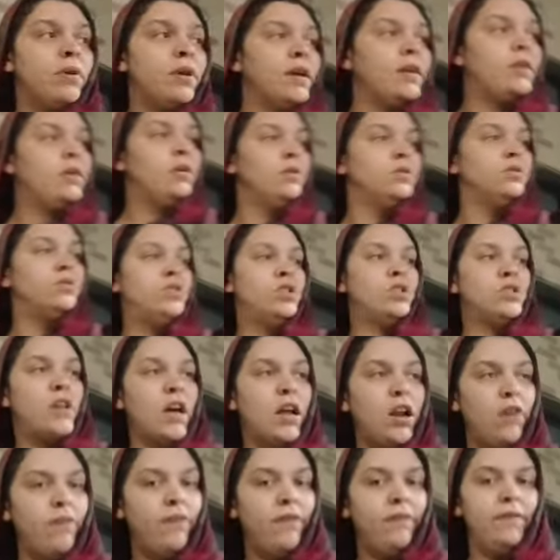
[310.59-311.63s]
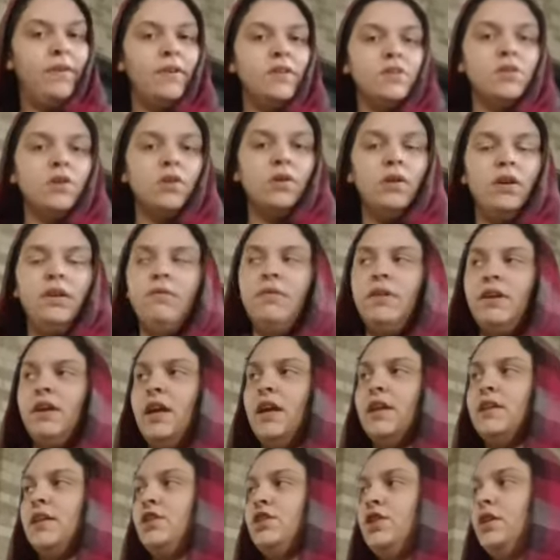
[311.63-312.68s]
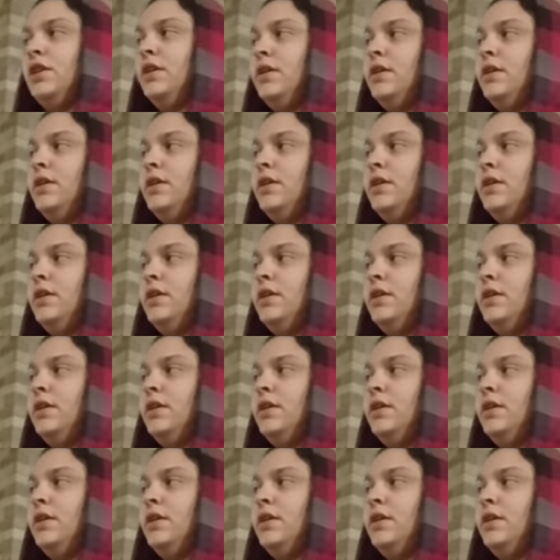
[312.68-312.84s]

We're like, just got off of it, so he really can't say shit.